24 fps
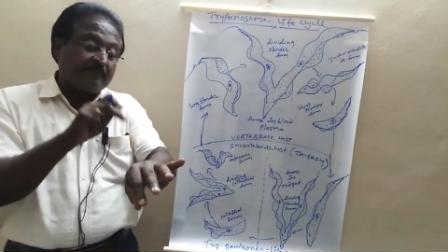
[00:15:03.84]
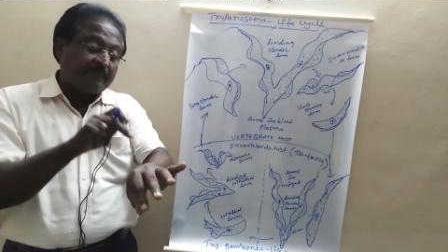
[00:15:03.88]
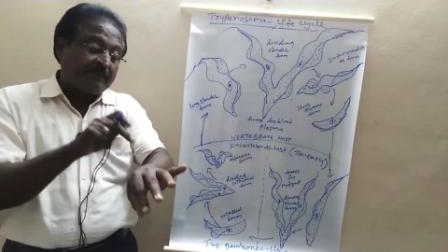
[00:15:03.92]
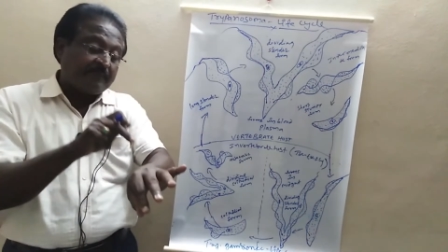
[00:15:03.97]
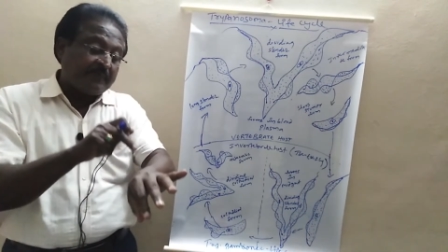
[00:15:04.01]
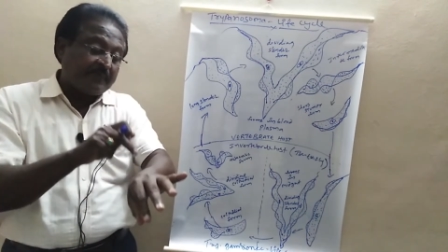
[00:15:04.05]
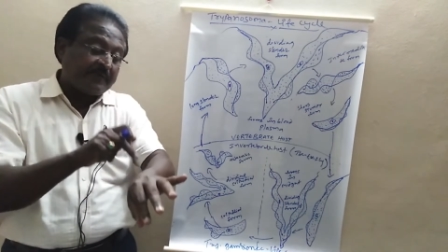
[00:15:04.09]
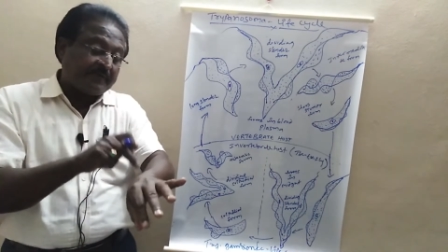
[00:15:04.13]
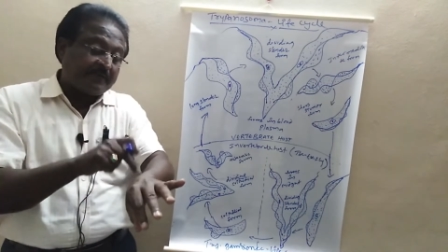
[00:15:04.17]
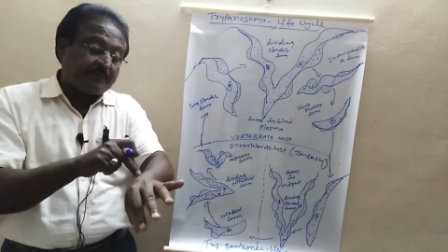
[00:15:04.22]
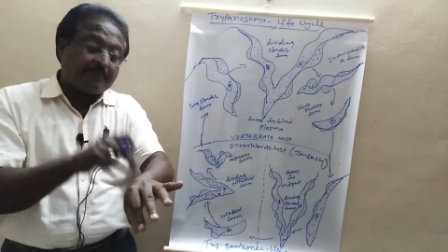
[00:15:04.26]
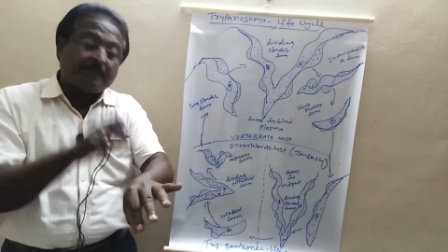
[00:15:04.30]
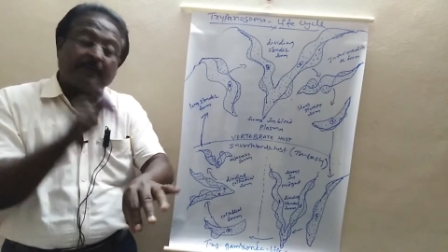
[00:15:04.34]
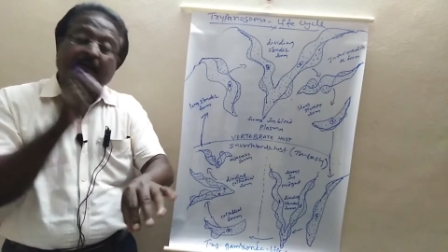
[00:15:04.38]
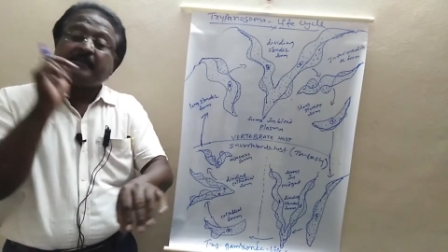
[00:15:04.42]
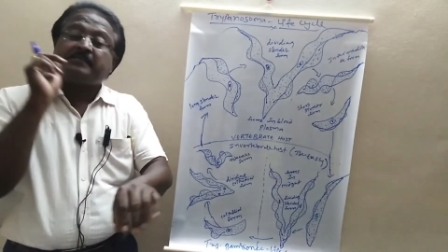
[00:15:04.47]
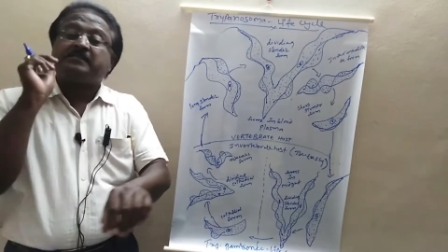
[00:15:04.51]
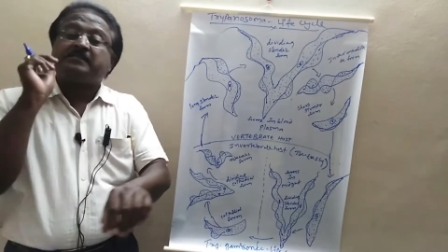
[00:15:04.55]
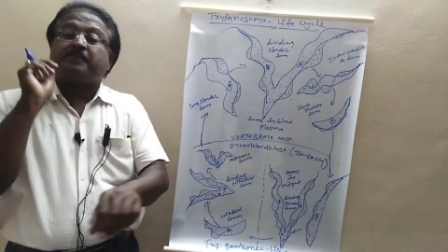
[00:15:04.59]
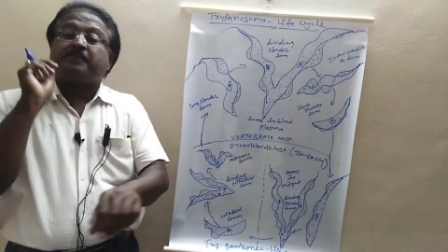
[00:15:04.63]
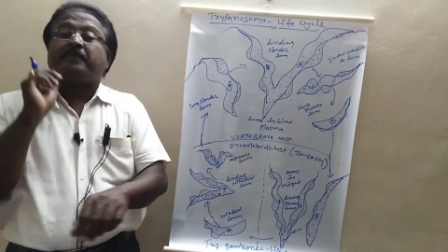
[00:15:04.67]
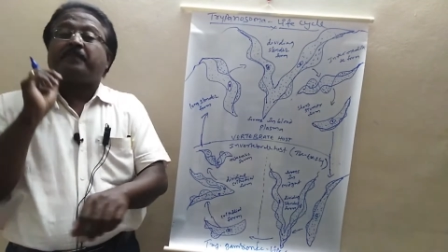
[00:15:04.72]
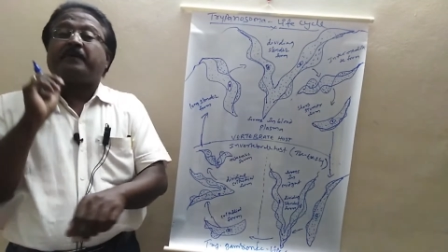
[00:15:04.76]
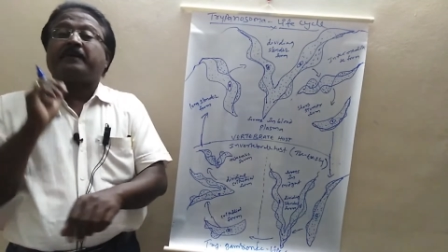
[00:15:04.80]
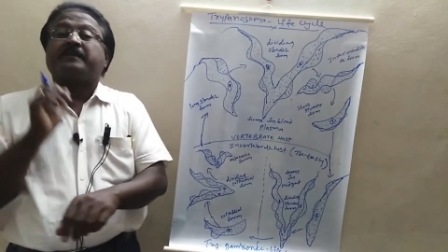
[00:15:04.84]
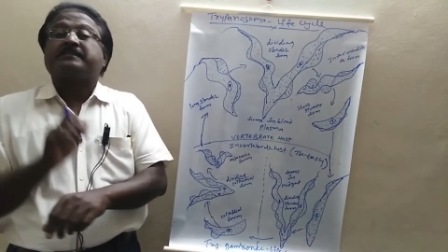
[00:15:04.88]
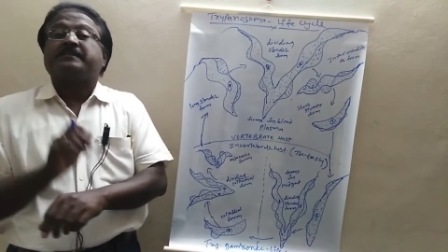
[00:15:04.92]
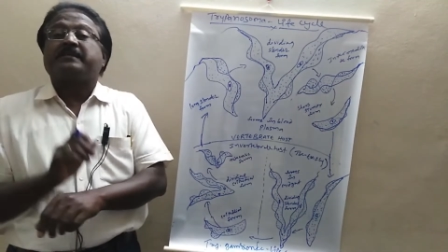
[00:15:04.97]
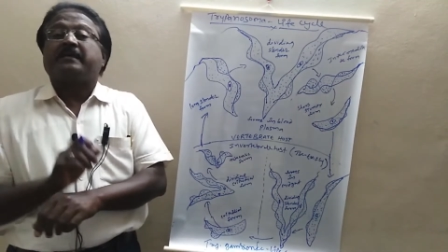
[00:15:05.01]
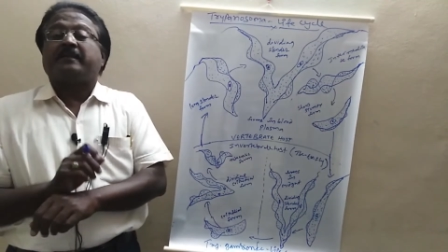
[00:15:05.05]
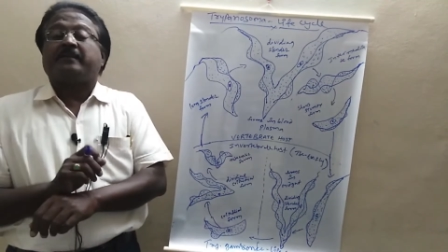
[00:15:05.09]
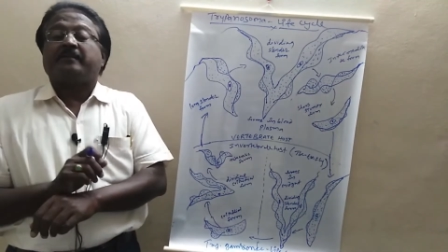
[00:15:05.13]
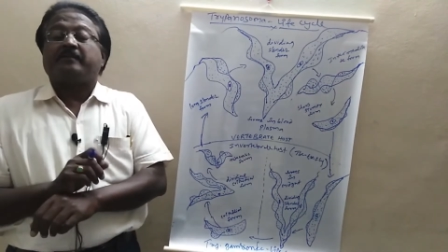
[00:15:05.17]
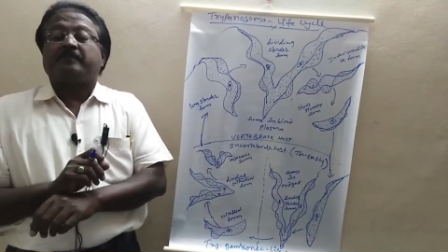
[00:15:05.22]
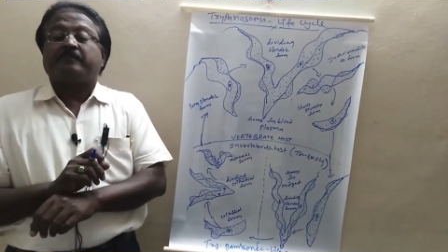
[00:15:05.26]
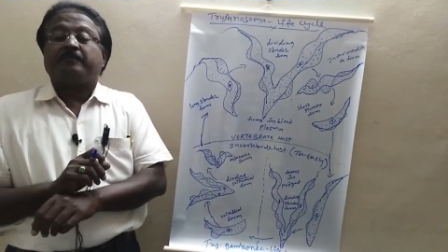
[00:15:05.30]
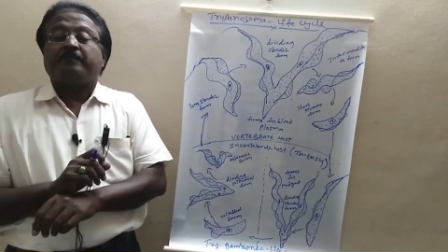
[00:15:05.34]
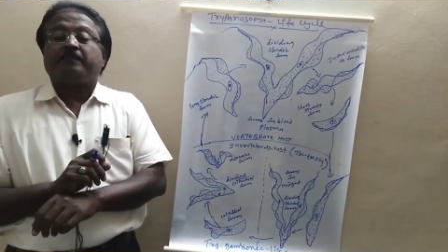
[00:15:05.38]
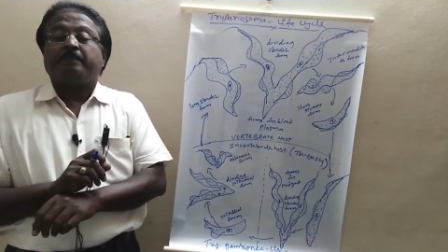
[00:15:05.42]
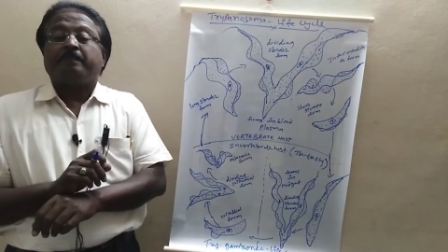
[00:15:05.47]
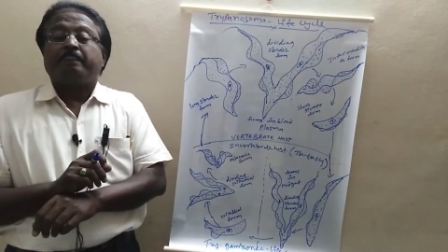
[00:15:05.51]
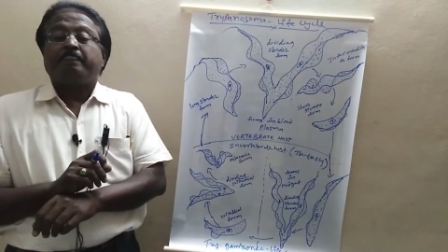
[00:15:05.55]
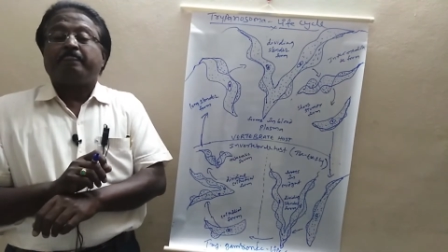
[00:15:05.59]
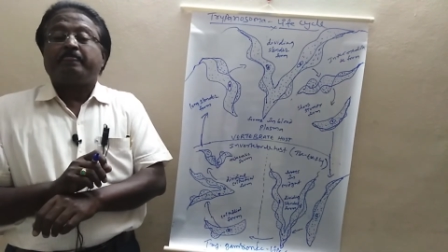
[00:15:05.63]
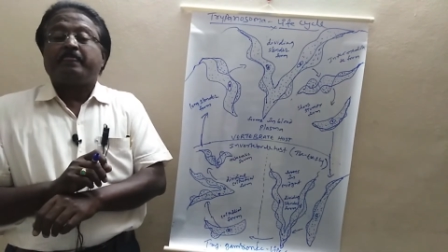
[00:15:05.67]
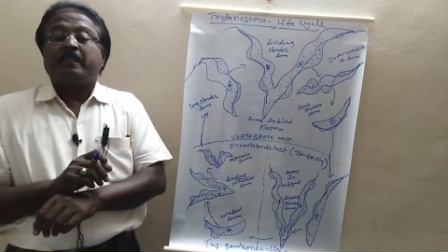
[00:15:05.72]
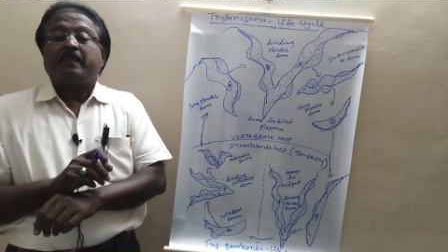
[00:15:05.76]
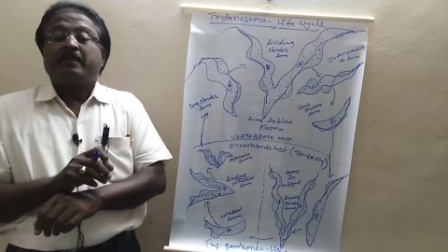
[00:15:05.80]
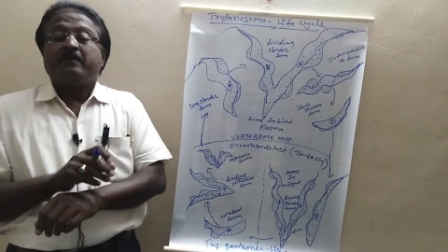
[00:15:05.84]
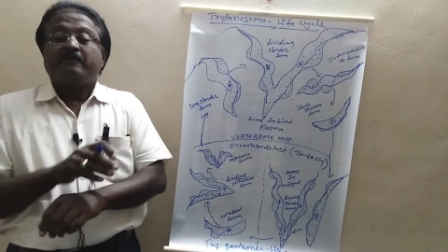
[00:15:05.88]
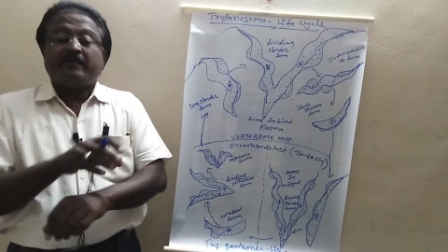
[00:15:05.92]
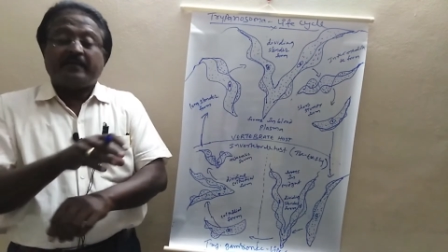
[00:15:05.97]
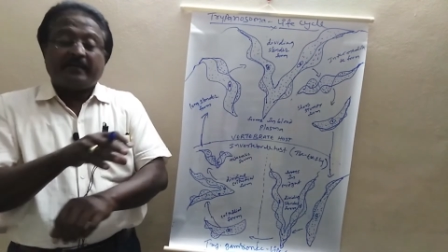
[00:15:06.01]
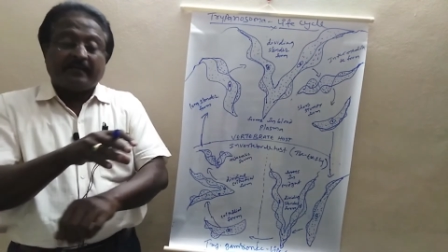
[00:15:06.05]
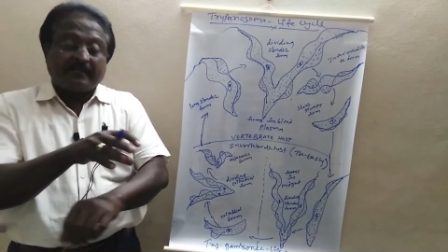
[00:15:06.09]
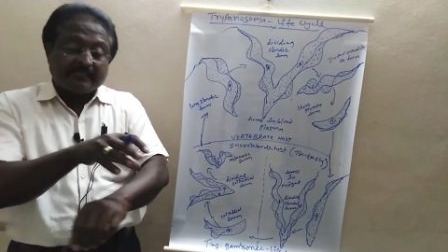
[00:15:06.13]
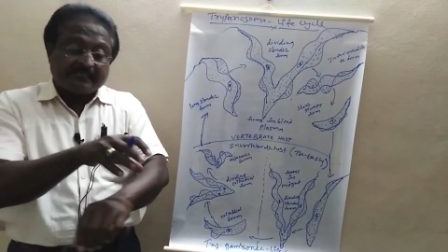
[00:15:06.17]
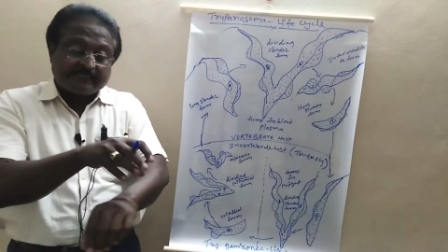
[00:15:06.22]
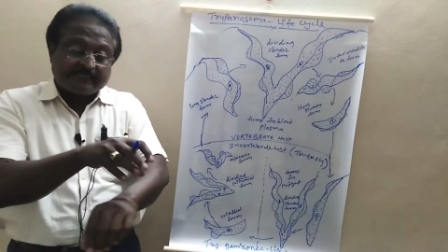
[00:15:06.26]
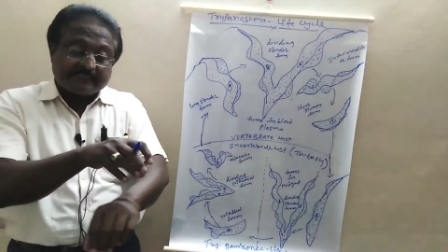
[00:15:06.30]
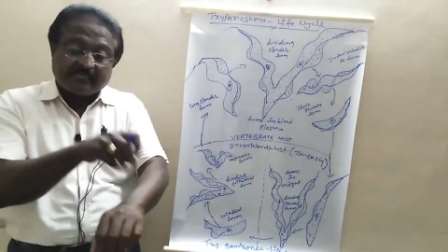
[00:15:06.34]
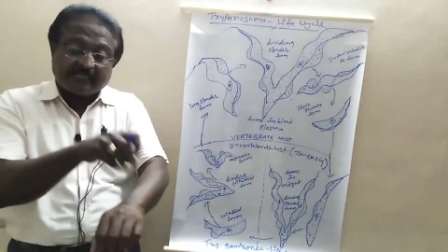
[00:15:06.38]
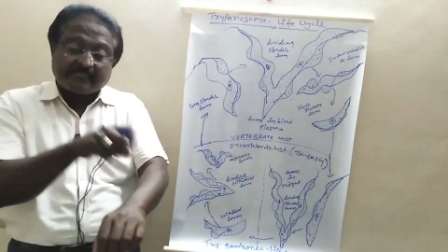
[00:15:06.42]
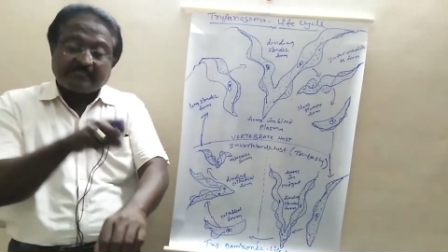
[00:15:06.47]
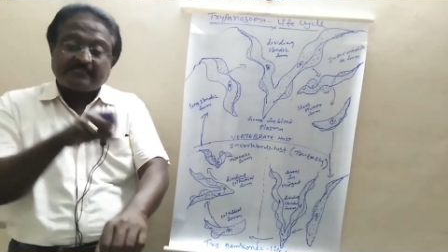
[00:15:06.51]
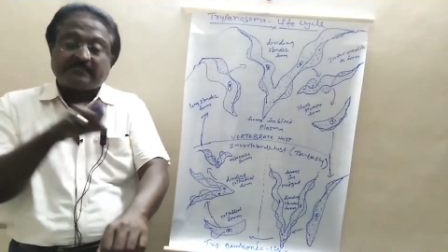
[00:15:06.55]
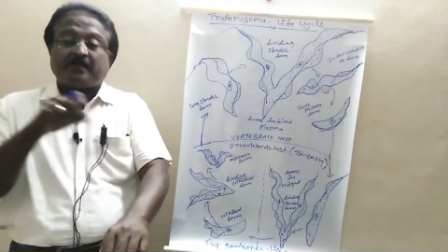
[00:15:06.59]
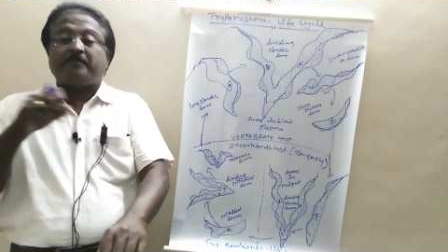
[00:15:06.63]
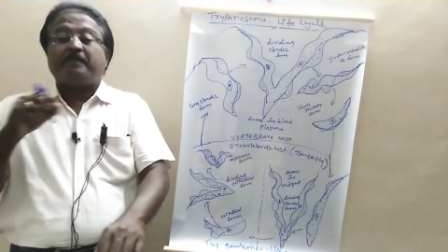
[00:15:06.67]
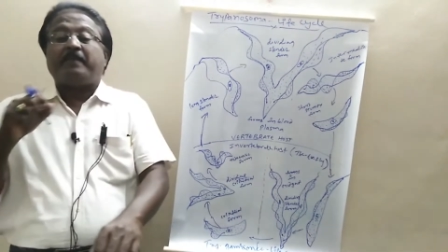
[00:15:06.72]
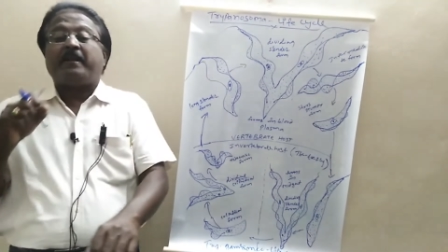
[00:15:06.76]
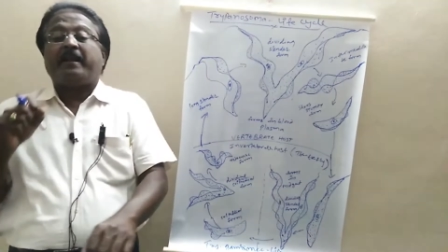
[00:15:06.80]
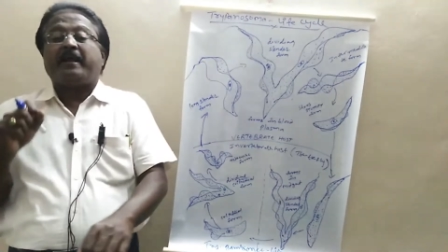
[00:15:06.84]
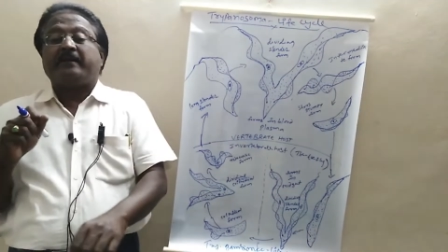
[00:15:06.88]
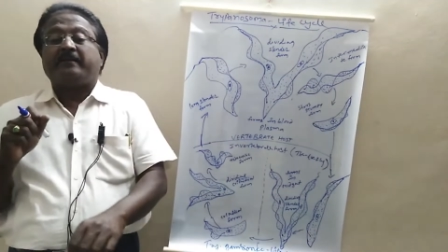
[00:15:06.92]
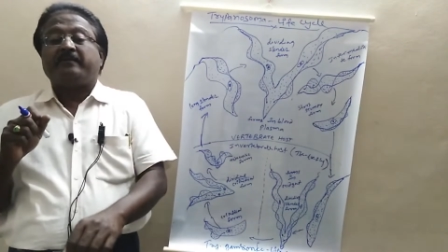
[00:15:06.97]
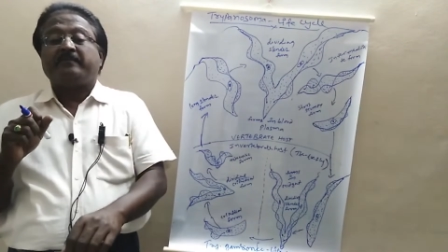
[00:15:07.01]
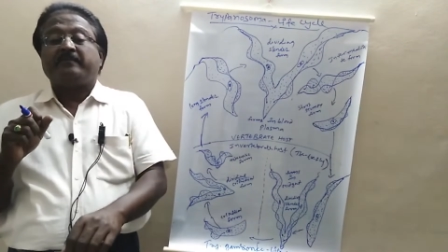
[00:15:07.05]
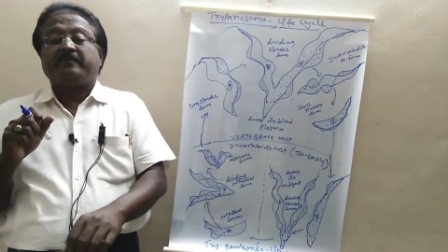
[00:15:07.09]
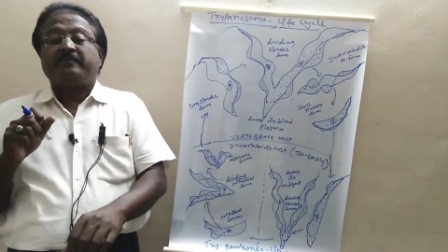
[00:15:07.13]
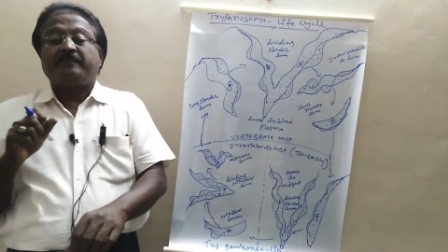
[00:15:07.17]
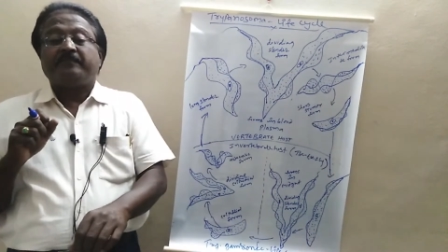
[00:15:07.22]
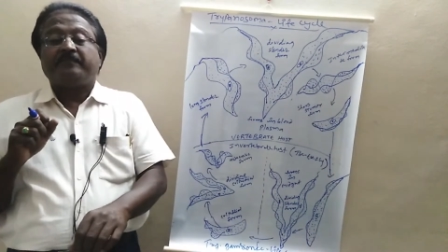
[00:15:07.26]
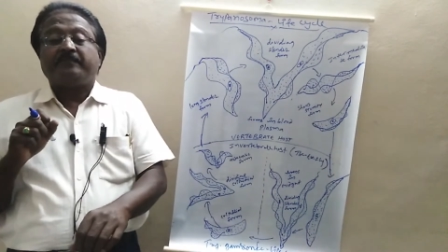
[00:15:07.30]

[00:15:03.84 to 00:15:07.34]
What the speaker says: When it bites a person, when it is sucks the blood,